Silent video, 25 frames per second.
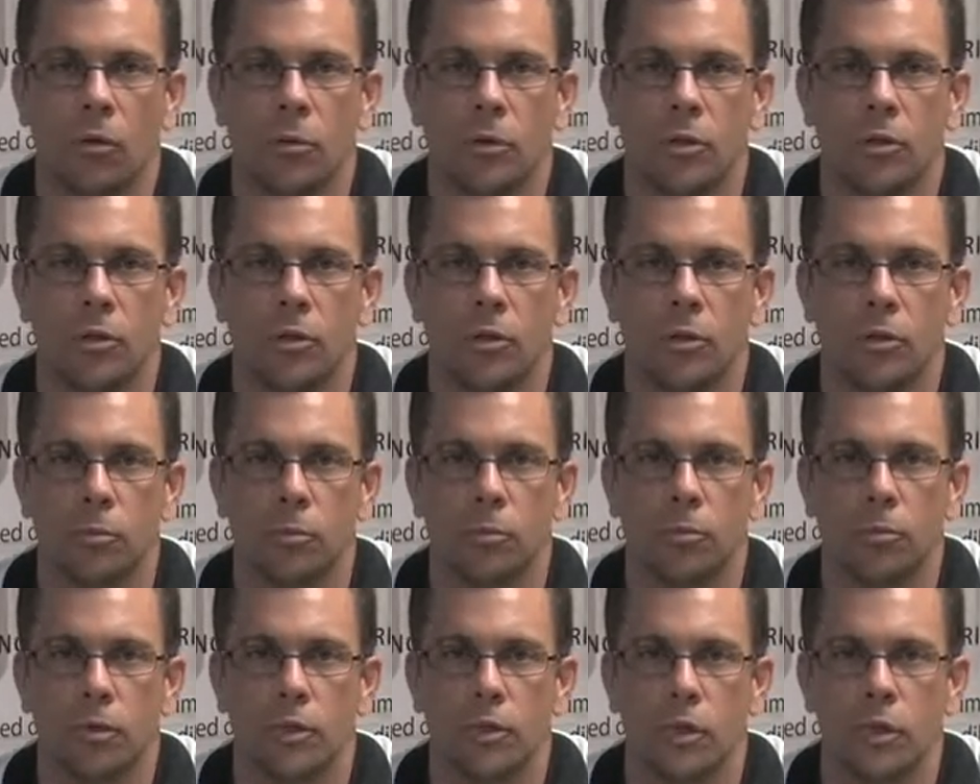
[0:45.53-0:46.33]
which is your
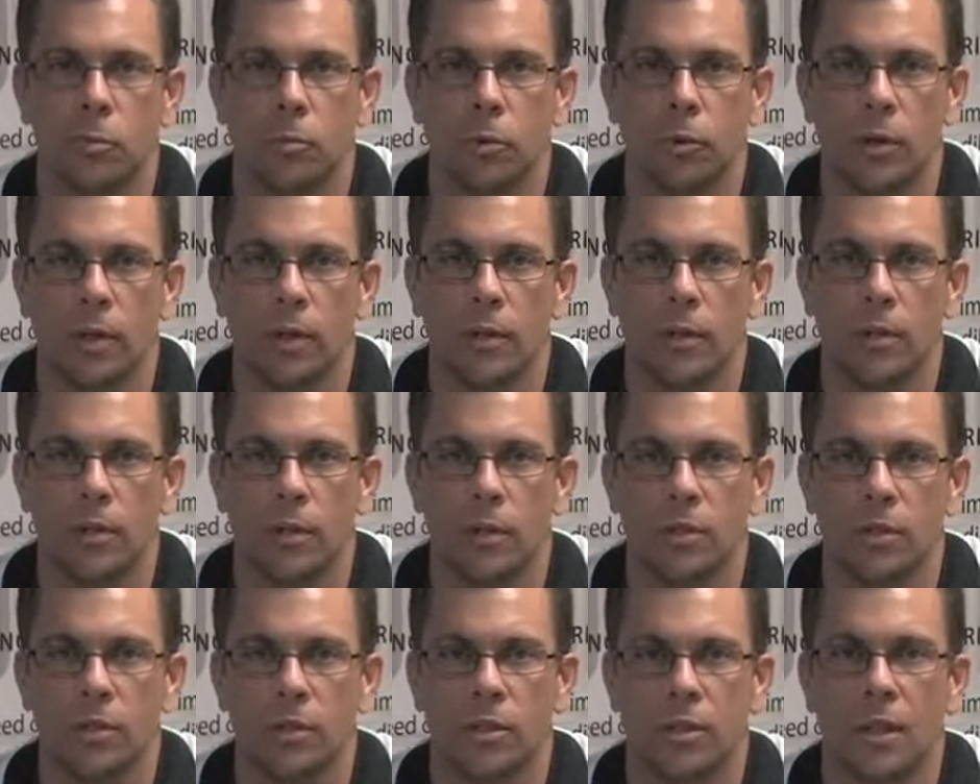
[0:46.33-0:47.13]
pre-spray,
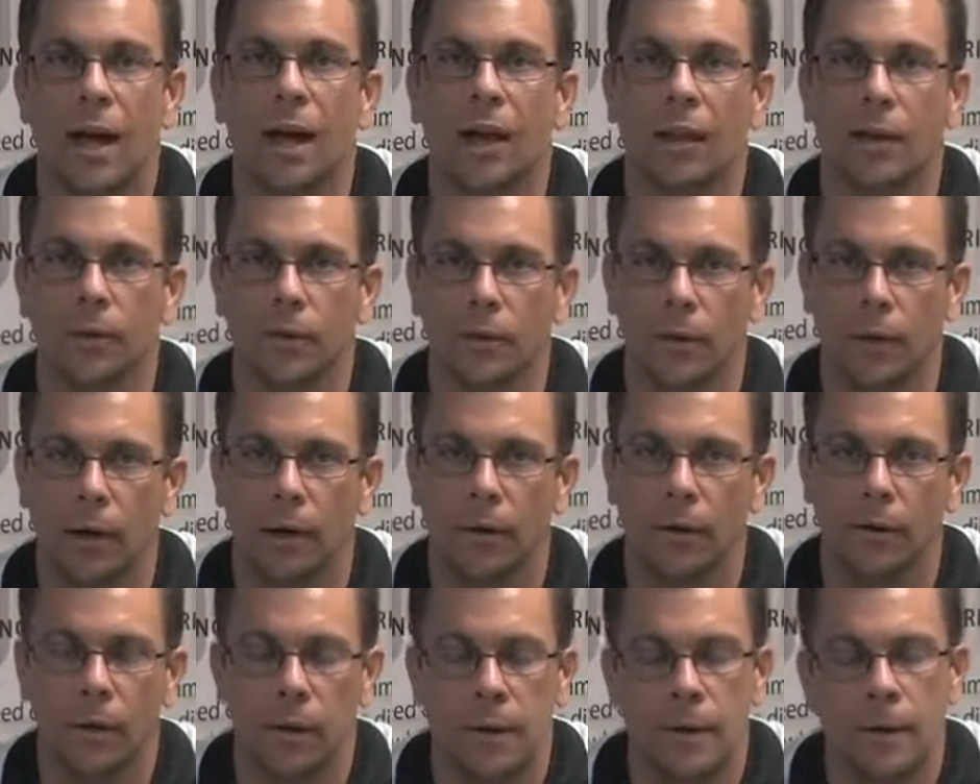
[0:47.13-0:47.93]
such as towel and
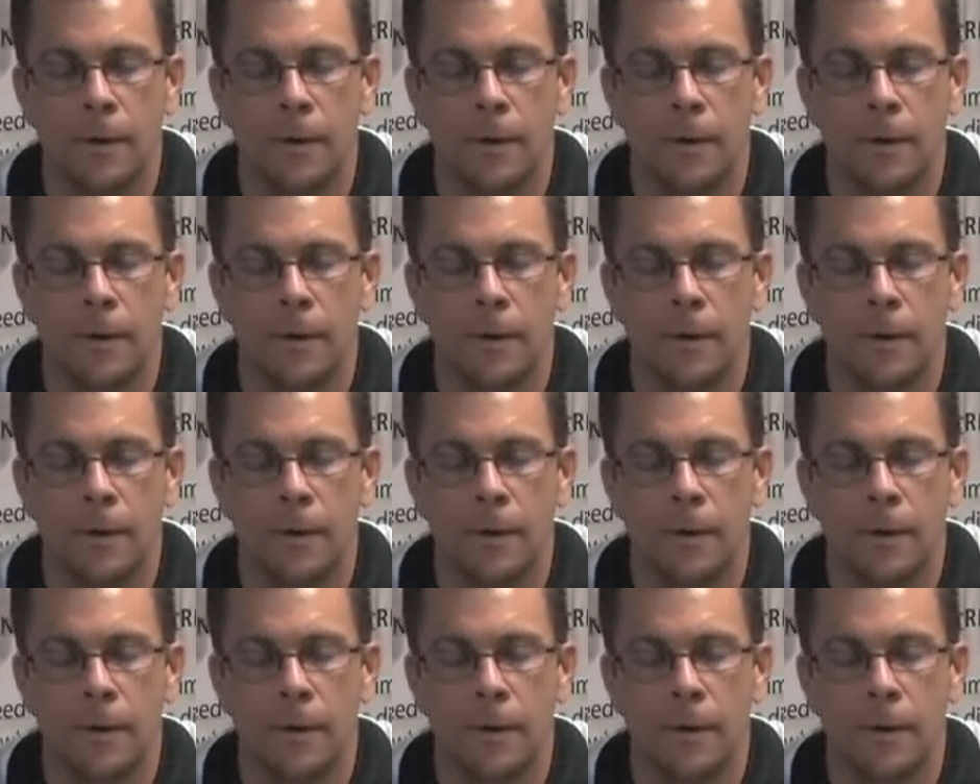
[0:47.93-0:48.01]
grout,